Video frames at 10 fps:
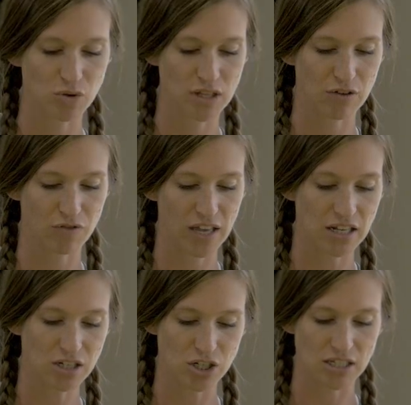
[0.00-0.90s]
doing the
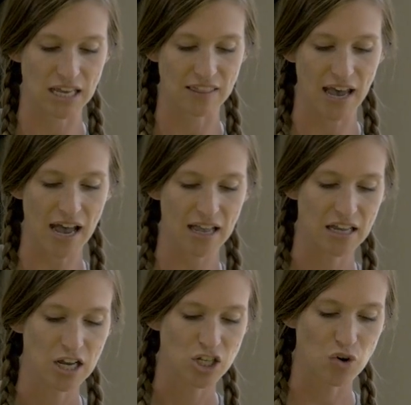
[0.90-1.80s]
fin, just like
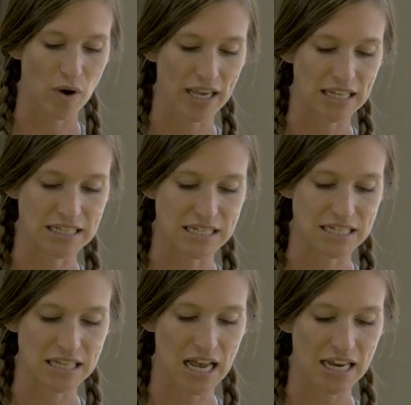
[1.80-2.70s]
that, so I can
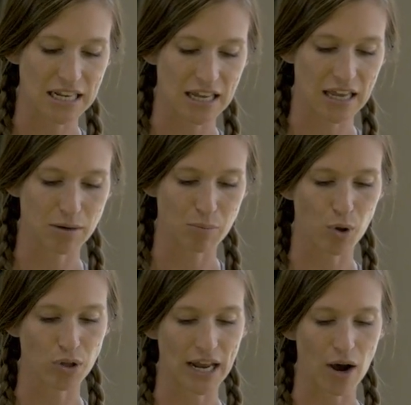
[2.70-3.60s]
slide it and
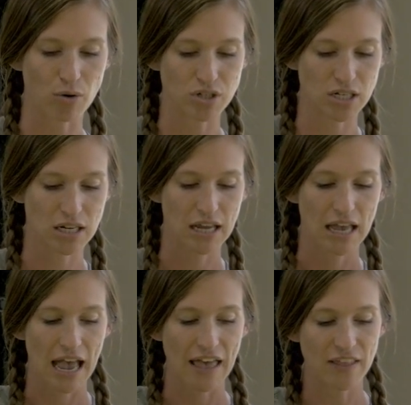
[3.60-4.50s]
pull it out.
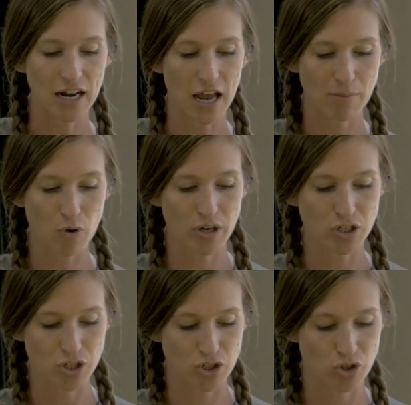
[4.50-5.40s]
And then I'm going
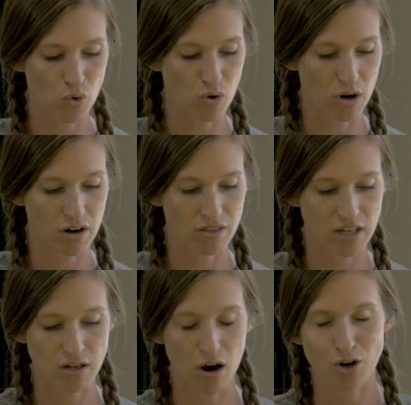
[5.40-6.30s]
to store
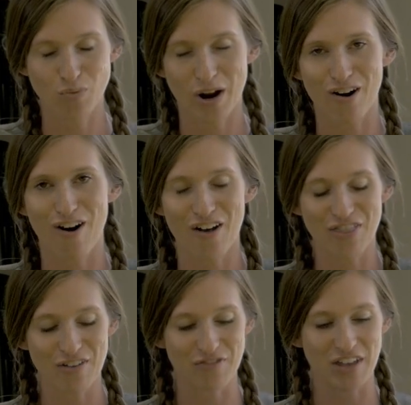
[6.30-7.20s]
this hardware
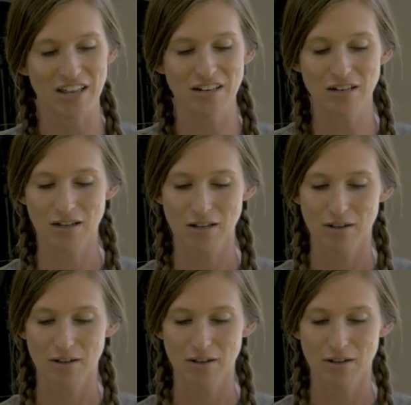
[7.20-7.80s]
on the fin,